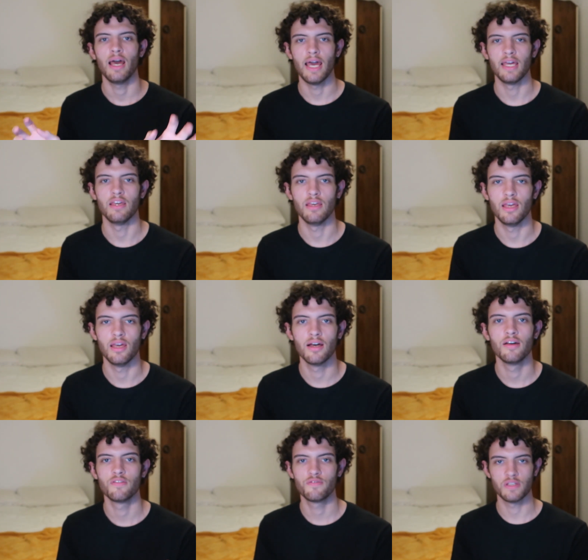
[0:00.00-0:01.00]
a
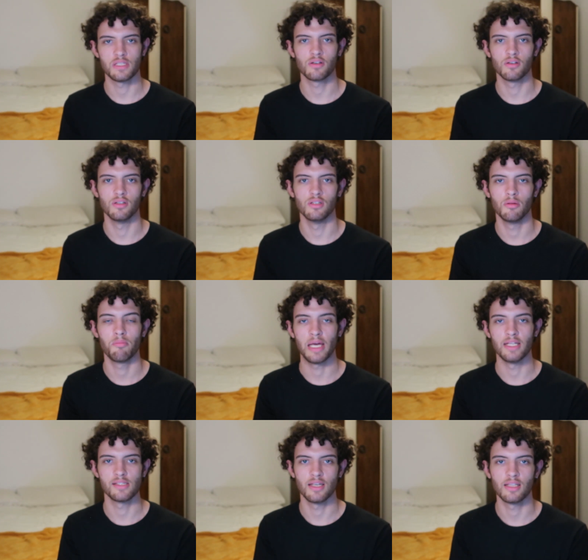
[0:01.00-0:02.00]
physical
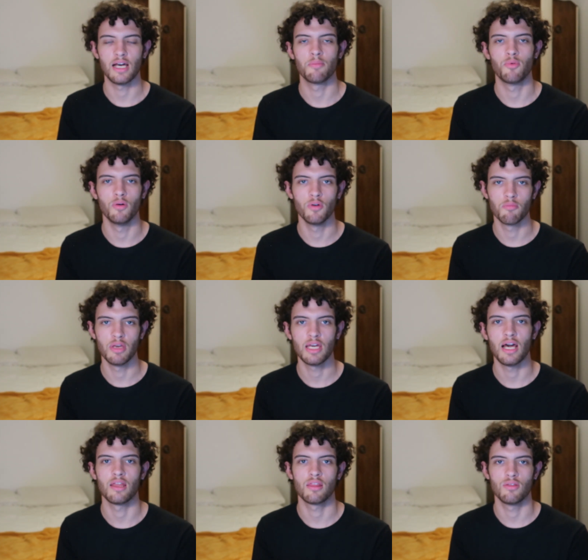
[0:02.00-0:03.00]
painting that I brought with me.
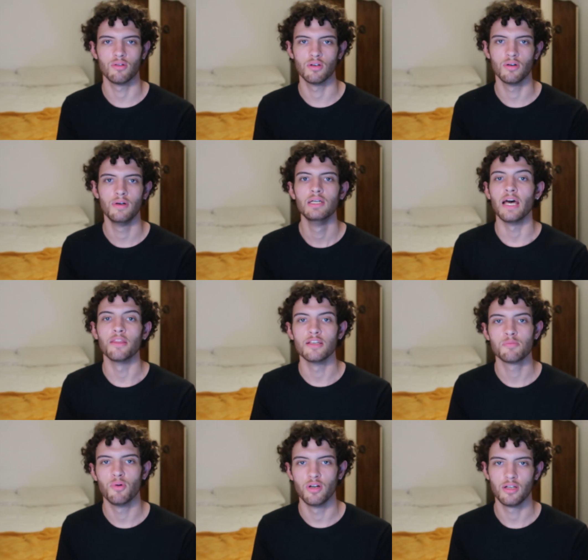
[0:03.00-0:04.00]
I thought at
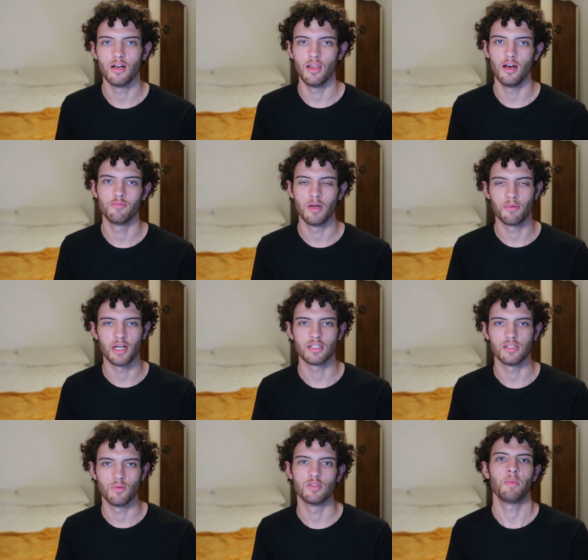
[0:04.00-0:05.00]
this point a lot of my
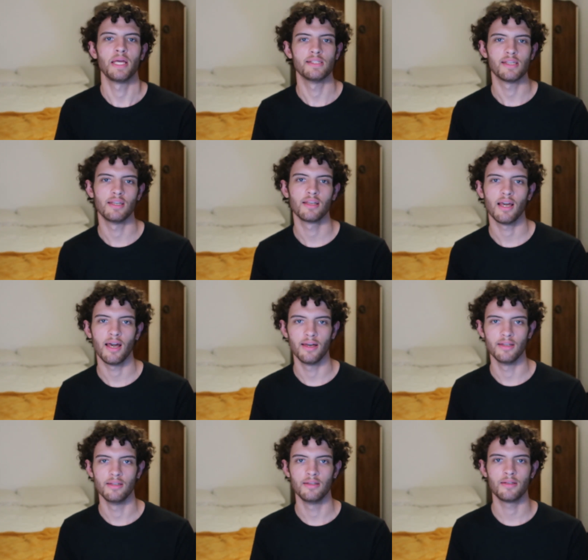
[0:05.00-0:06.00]
practice was painting,
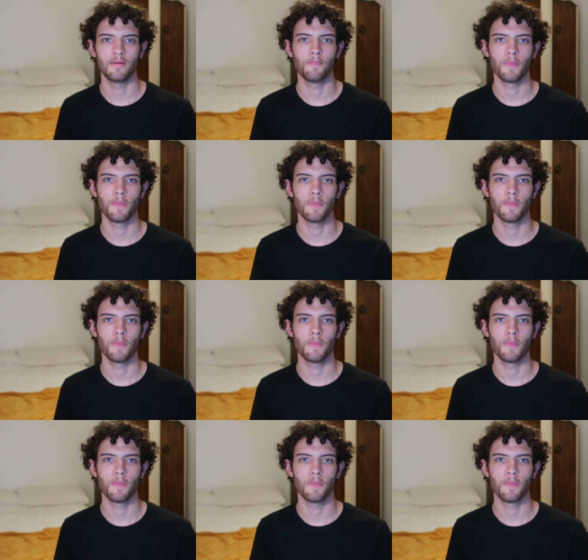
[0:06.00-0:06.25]
and